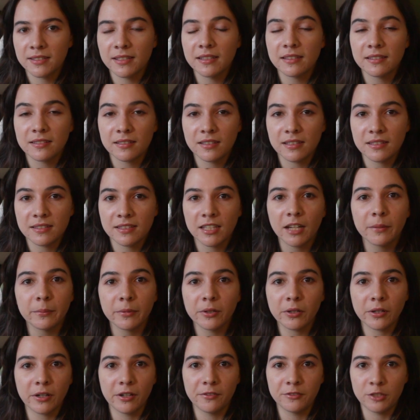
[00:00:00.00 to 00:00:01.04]
since
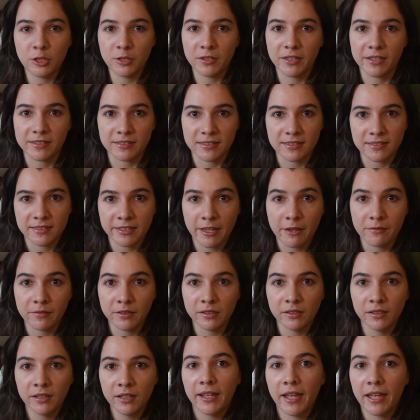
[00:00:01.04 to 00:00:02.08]
December of two thousand
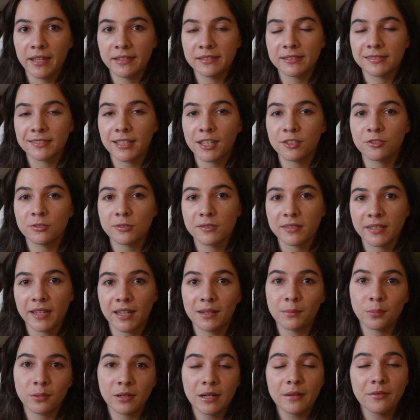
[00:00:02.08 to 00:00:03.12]
seven, and Skechers
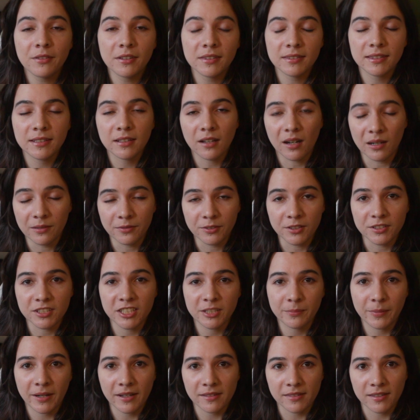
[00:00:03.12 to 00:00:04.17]
had previously offered
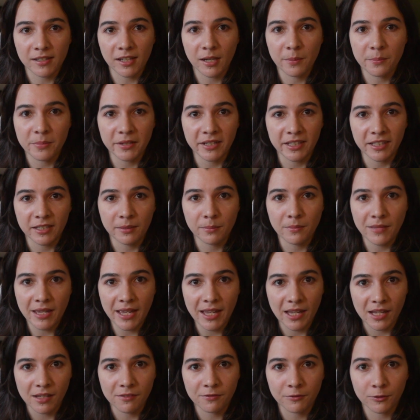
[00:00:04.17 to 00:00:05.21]
to buy the company in
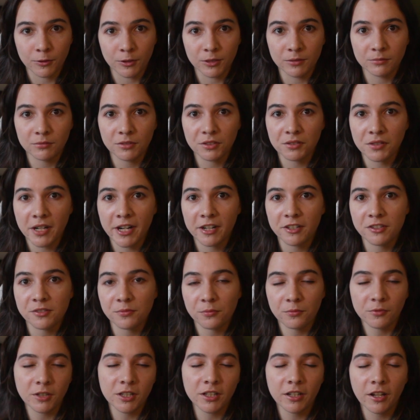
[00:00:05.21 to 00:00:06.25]
May for around
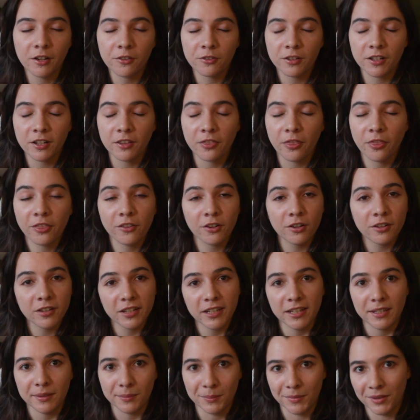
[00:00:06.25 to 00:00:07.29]
one hundred
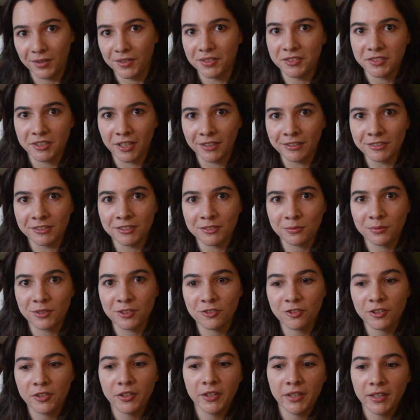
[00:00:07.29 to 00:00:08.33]
thirty million dollars,
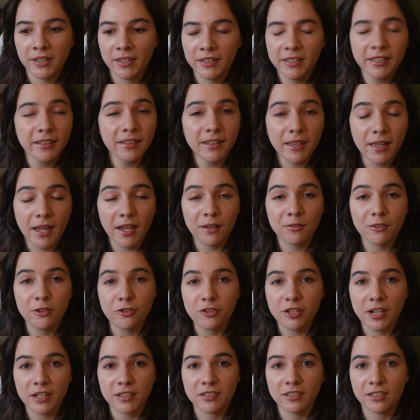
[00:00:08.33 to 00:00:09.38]
which Heelys had
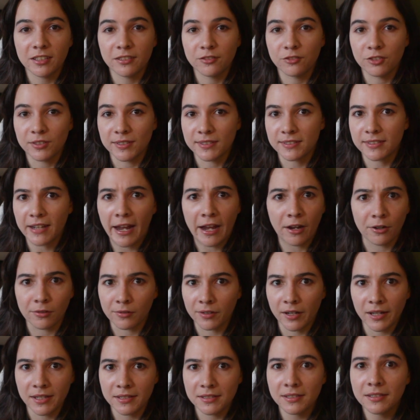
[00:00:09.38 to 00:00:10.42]
rejected just
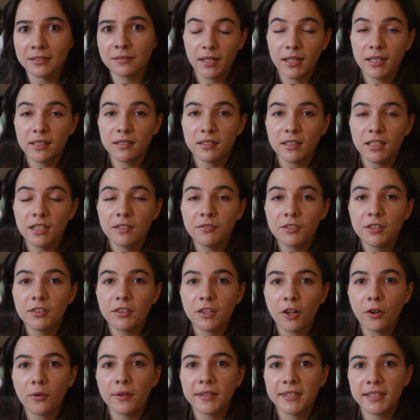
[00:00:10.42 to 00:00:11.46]
outright. And even
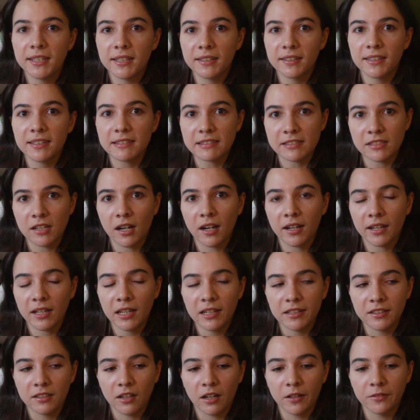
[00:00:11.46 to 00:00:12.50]
though Heelys stock
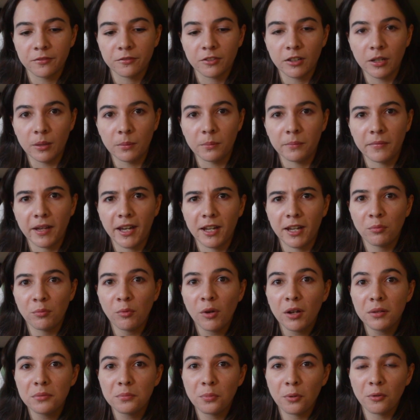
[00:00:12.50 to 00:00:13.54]
had gone from,
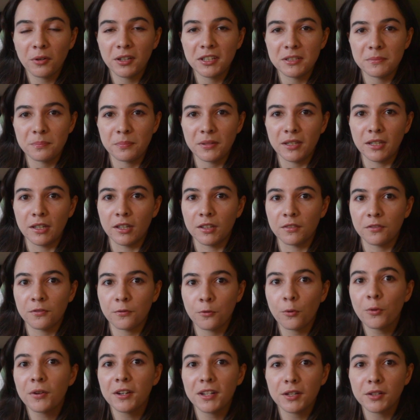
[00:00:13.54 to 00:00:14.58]
one point, being
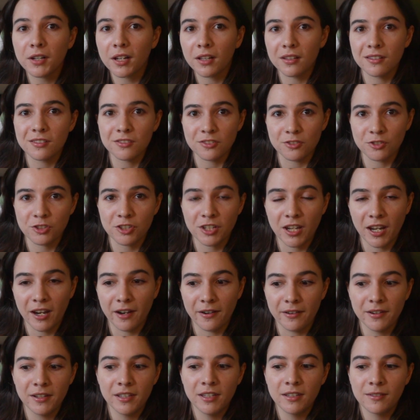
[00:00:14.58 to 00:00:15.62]
forty dollars a
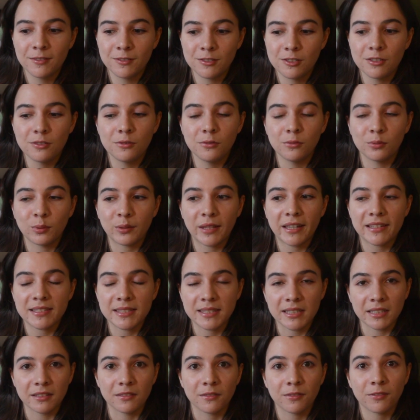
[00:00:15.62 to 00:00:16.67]
share to less
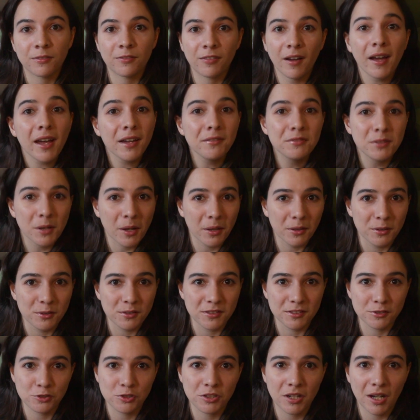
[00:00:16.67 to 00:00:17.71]
than five
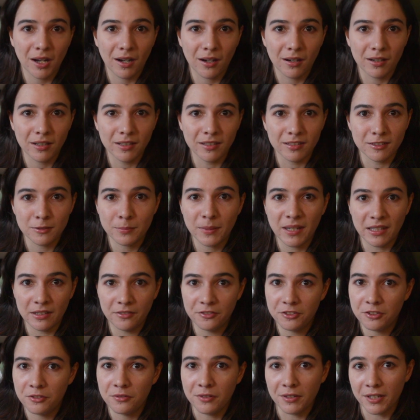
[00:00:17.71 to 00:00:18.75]
dollars a share in a span
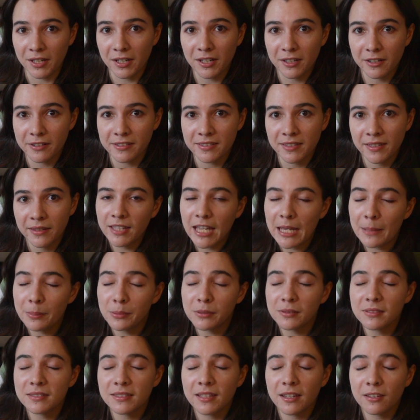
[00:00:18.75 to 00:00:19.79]
of two years,
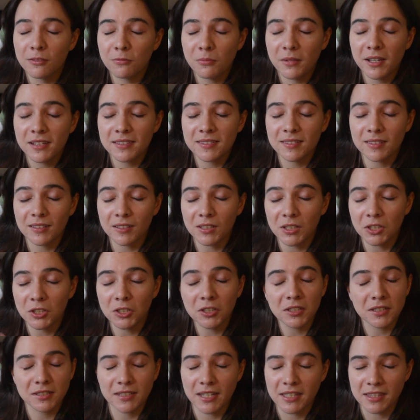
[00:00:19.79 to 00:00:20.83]
Capital Southwest
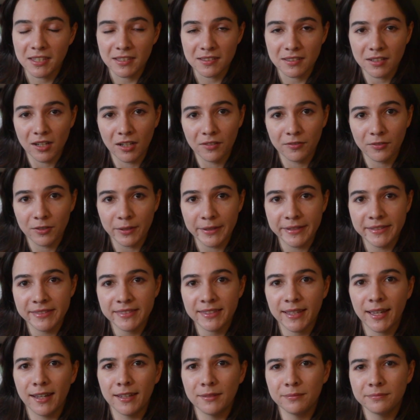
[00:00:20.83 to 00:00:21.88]
looked at this offer and
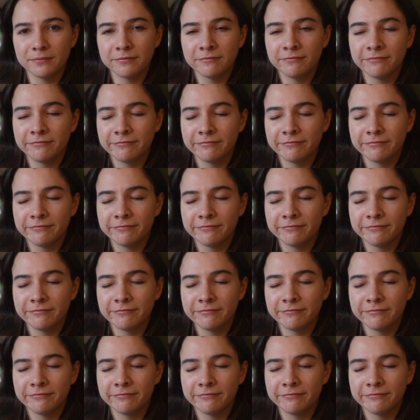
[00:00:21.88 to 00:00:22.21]
said,